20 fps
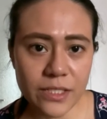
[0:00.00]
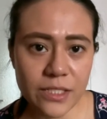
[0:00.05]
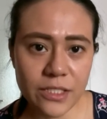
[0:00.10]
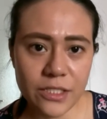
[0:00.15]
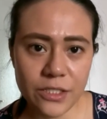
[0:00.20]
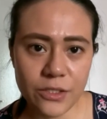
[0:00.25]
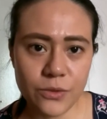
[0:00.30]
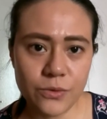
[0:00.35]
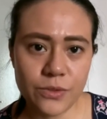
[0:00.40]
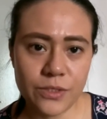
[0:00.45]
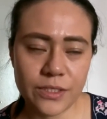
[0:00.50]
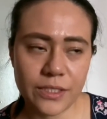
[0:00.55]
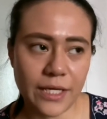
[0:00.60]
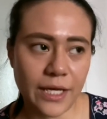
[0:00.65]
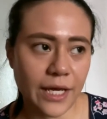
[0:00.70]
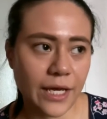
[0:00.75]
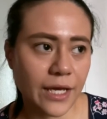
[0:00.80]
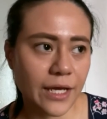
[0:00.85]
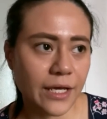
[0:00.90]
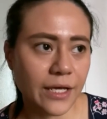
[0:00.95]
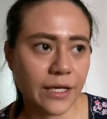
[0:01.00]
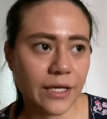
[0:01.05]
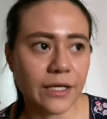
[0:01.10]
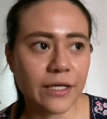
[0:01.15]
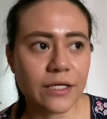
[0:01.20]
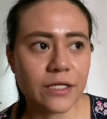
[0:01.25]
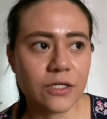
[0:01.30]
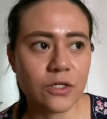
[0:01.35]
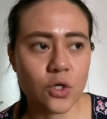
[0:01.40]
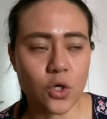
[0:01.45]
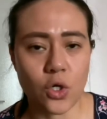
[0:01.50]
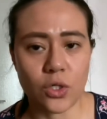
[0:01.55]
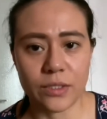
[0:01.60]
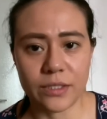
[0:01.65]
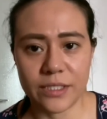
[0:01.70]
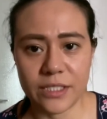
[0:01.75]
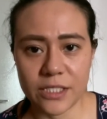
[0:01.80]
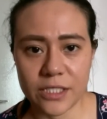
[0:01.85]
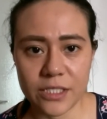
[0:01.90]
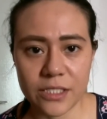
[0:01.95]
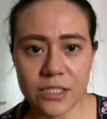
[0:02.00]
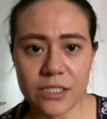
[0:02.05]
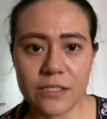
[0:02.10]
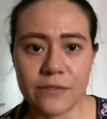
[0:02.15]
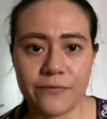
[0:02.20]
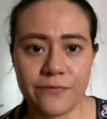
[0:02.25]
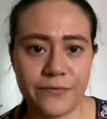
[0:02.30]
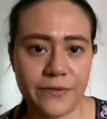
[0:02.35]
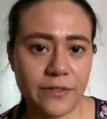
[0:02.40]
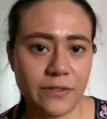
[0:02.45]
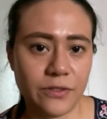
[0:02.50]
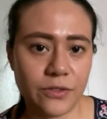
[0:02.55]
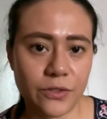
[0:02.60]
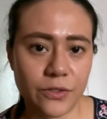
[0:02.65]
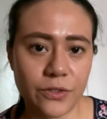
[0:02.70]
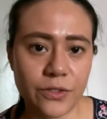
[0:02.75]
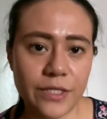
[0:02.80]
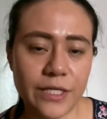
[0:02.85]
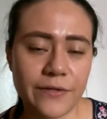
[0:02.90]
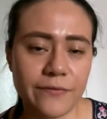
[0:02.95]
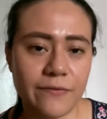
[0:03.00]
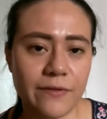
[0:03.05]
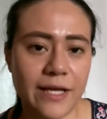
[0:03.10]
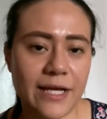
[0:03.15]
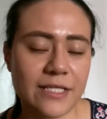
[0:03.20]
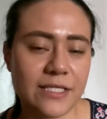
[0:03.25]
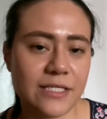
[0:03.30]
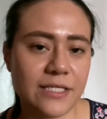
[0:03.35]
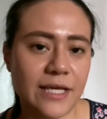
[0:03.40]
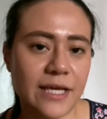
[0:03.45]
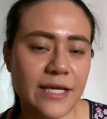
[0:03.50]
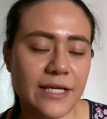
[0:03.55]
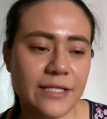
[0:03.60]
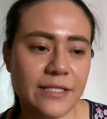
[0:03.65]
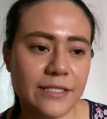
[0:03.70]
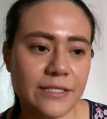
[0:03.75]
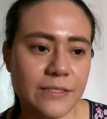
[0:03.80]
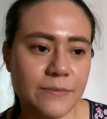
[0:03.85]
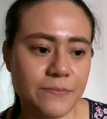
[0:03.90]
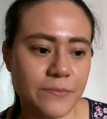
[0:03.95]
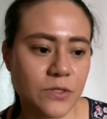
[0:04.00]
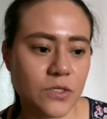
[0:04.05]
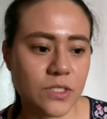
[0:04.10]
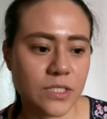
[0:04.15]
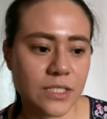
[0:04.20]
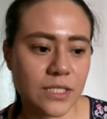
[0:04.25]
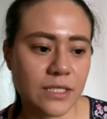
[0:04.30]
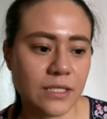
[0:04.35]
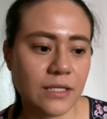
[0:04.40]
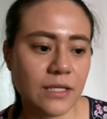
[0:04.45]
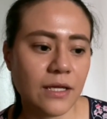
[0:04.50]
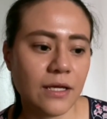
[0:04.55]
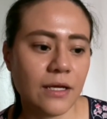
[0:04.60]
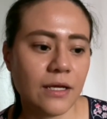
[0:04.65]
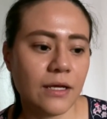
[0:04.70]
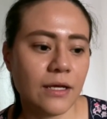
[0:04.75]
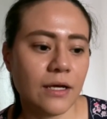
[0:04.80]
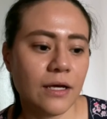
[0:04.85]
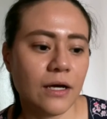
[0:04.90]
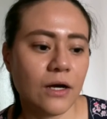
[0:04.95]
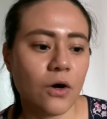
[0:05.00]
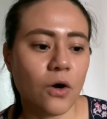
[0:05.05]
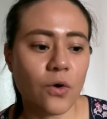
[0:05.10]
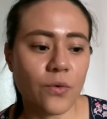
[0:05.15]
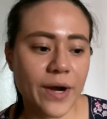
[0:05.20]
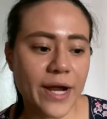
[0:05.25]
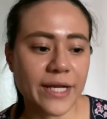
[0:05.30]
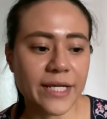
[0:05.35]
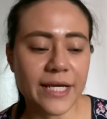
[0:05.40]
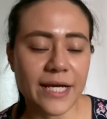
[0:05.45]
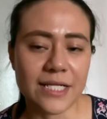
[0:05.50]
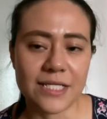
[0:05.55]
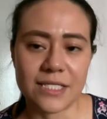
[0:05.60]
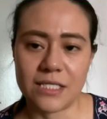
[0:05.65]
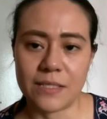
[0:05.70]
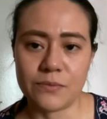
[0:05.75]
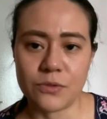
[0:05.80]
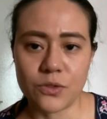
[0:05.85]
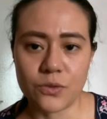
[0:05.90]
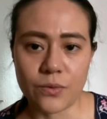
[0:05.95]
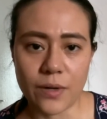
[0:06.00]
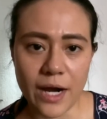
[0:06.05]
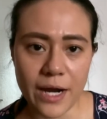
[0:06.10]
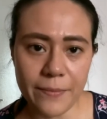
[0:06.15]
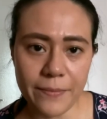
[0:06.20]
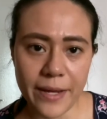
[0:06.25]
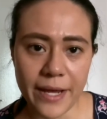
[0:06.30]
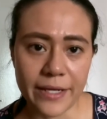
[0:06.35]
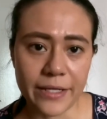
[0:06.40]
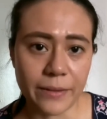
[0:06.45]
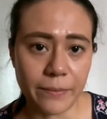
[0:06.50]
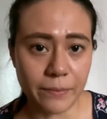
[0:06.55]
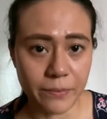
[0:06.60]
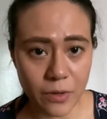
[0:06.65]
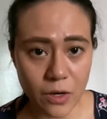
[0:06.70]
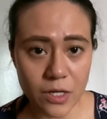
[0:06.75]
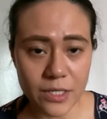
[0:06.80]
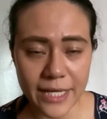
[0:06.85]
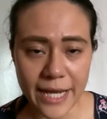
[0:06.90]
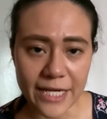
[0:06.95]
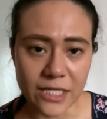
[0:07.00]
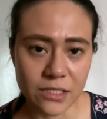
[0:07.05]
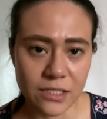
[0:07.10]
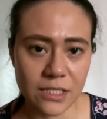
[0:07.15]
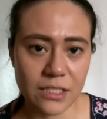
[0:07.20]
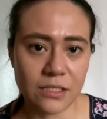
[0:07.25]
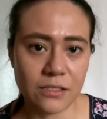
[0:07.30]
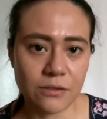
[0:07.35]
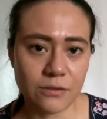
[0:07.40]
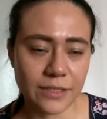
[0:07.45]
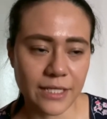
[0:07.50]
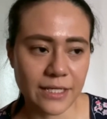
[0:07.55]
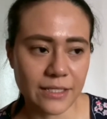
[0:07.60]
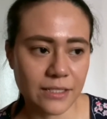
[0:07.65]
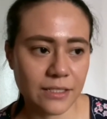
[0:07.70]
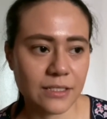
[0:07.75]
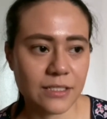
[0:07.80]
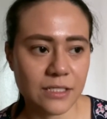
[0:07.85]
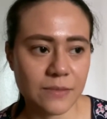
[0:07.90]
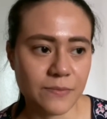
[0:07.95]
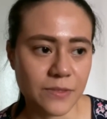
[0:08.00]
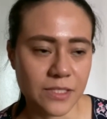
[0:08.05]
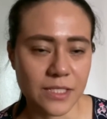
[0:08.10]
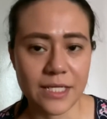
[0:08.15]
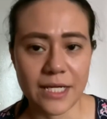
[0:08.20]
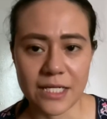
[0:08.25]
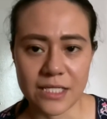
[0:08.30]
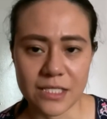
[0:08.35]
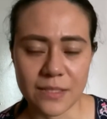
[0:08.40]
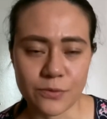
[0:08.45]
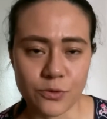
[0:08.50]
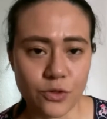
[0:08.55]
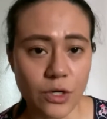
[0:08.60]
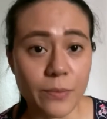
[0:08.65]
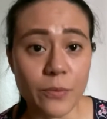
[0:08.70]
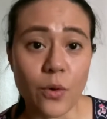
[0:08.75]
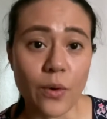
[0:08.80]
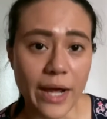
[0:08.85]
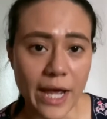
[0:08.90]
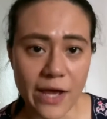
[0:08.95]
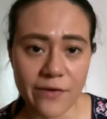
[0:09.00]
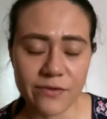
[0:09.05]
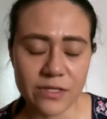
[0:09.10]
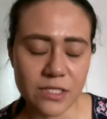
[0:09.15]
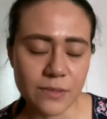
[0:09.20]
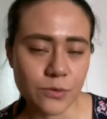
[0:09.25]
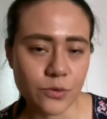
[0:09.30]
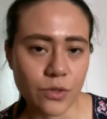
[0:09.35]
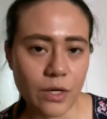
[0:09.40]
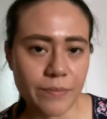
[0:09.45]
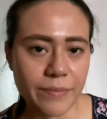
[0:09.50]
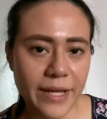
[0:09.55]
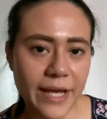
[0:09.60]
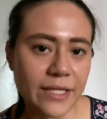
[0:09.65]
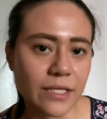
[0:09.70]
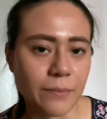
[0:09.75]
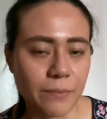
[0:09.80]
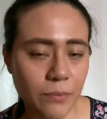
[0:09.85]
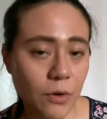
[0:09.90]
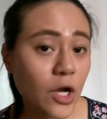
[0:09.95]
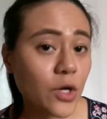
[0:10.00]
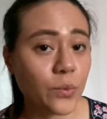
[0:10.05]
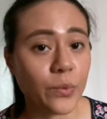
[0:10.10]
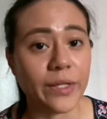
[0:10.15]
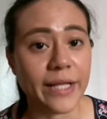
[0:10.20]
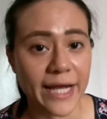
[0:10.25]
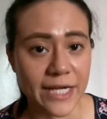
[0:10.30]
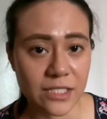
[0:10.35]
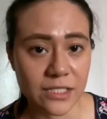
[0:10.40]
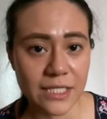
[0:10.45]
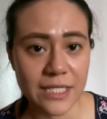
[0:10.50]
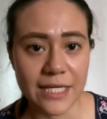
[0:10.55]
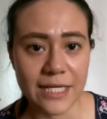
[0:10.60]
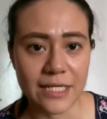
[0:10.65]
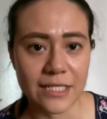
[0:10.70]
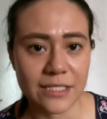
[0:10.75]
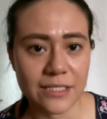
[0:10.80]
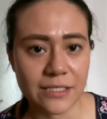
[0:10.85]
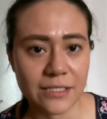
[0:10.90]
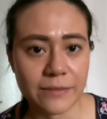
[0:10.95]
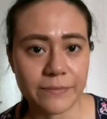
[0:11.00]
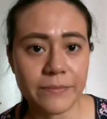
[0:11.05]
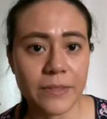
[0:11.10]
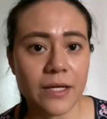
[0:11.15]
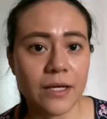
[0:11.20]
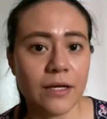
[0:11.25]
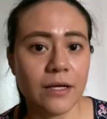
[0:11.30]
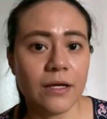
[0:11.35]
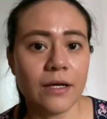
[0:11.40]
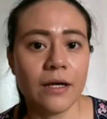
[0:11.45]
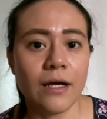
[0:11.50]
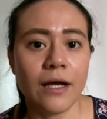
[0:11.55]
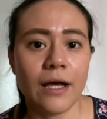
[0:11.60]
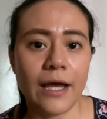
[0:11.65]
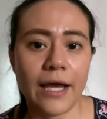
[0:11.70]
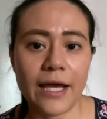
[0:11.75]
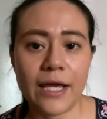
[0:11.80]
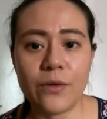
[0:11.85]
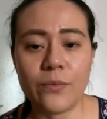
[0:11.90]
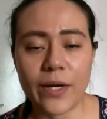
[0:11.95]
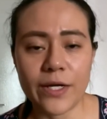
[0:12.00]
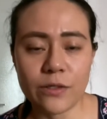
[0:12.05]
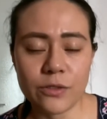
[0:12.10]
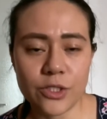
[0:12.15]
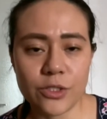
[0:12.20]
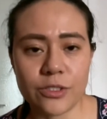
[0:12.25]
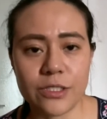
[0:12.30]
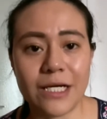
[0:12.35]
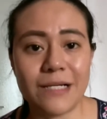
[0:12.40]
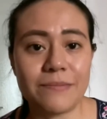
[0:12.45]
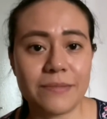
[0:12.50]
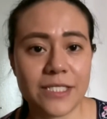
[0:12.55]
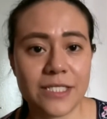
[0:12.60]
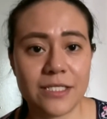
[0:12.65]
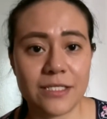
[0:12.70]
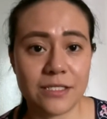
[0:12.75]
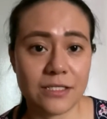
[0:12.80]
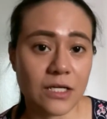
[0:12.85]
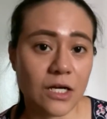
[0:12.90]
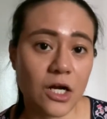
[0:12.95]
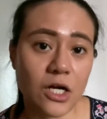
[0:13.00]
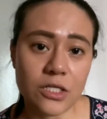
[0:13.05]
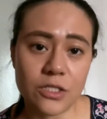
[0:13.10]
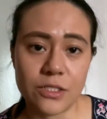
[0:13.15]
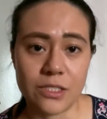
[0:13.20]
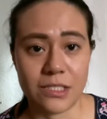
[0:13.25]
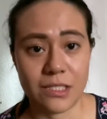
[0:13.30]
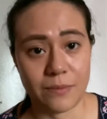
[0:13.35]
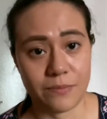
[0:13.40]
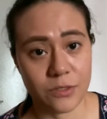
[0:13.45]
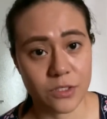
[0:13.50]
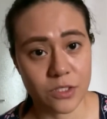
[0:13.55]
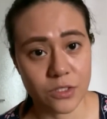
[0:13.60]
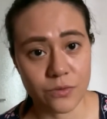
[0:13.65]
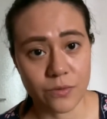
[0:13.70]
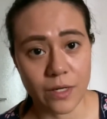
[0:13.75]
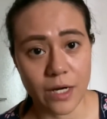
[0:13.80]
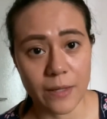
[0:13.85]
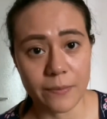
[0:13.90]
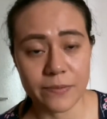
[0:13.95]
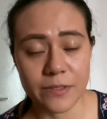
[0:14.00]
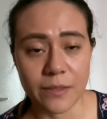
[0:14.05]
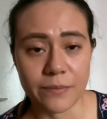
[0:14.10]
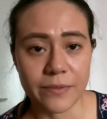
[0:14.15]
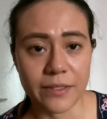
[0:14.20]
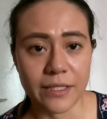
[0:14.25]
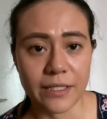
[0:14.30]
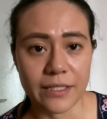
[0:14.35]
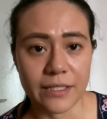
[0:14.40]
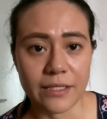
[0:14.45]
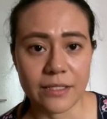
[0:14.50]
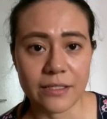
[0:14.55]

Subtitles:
use a condition to filter. If let's say this person already unsubscribed and the bot actually know that this person unsubscribed or haven't subscribed yet, the bot will actually ask him, hey, why don't you type start to subscribe, something like that.